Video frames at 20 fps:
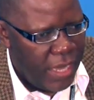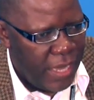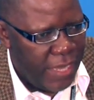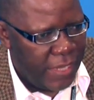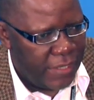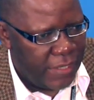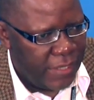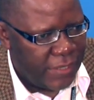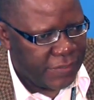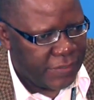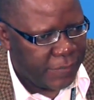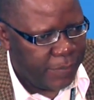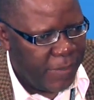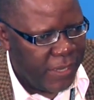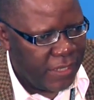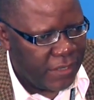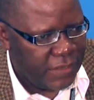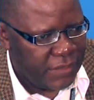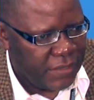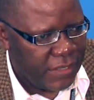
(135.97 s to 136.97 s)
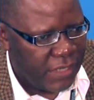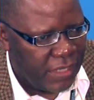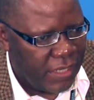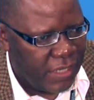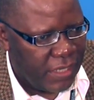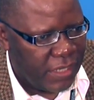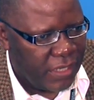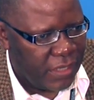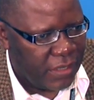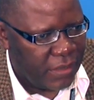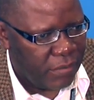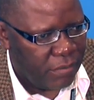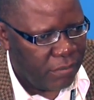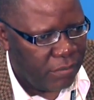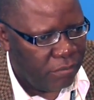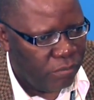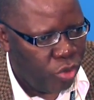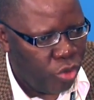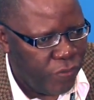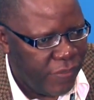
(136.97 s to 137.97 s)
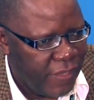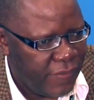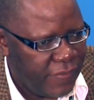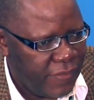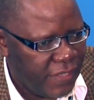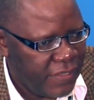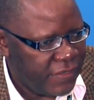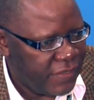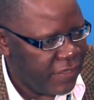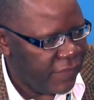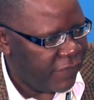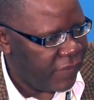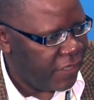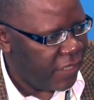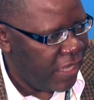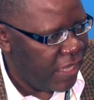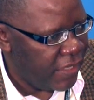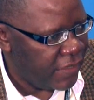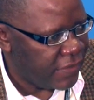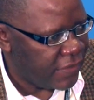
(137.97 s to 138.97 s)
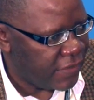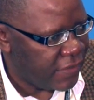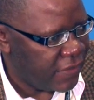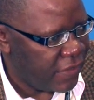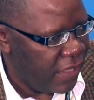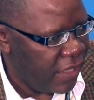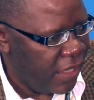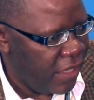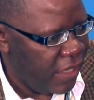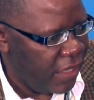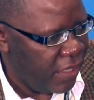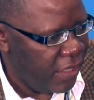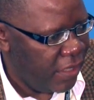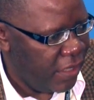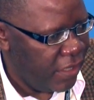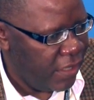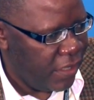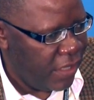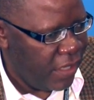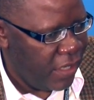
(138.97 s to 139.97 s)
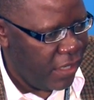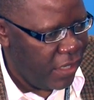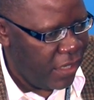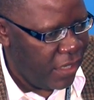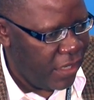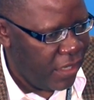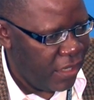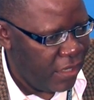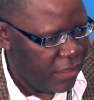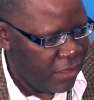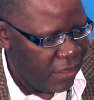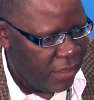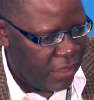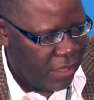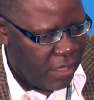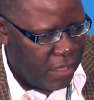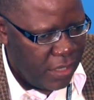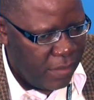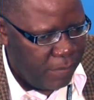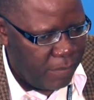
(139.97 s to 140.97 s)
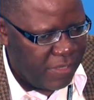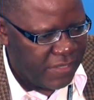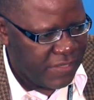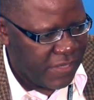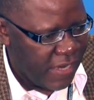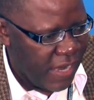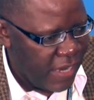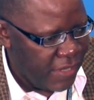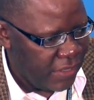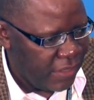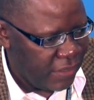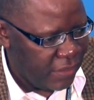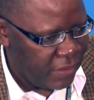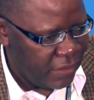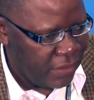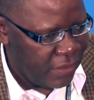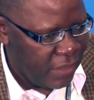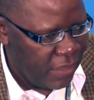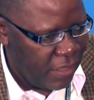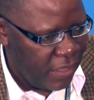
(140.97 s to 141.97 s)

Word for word: and he has spent uh, more than 37 years uh, uh, misrunning